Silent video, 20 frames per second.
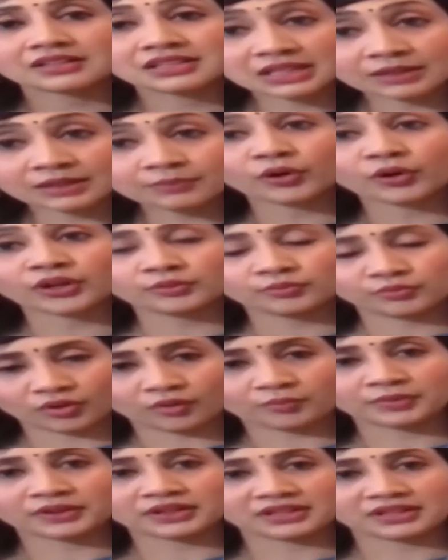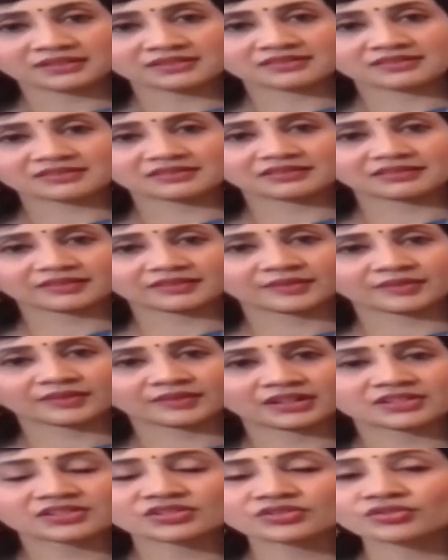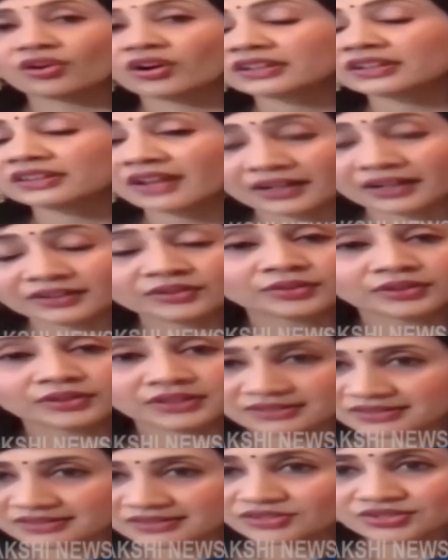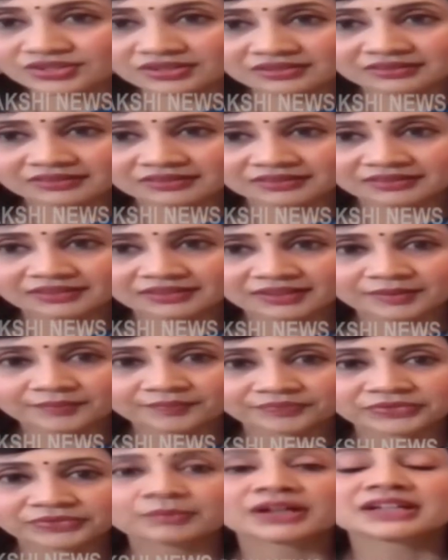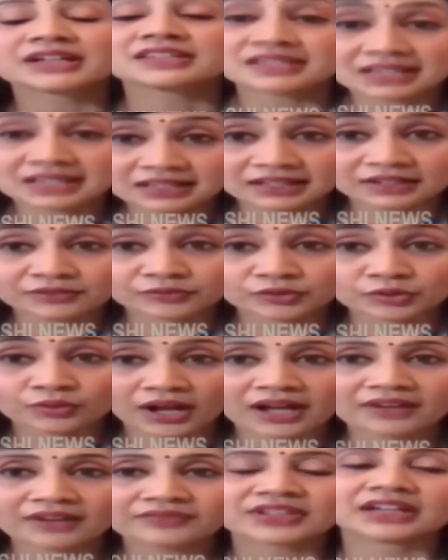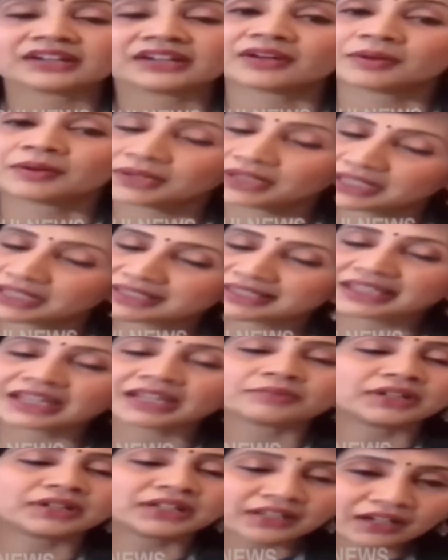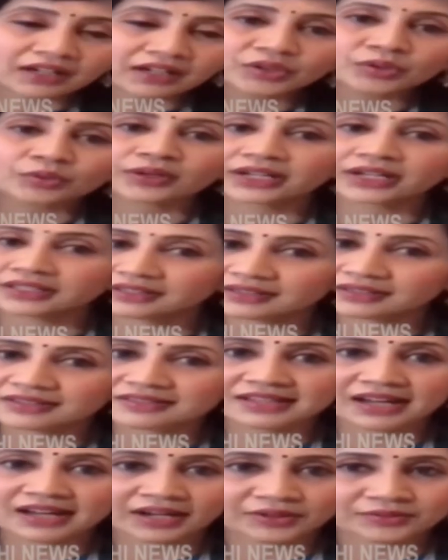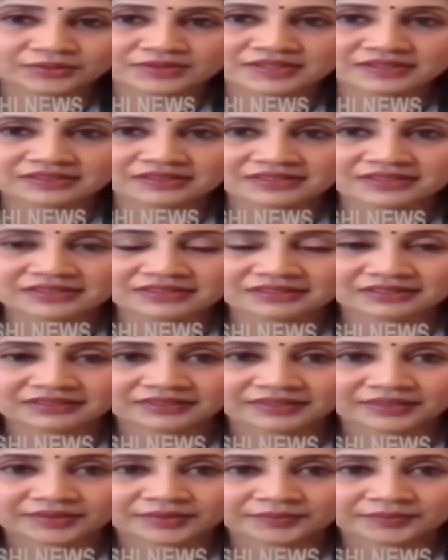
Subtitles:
T point properties. It's not that good decision. But still, if you have, then remedies can be done to get the desired results.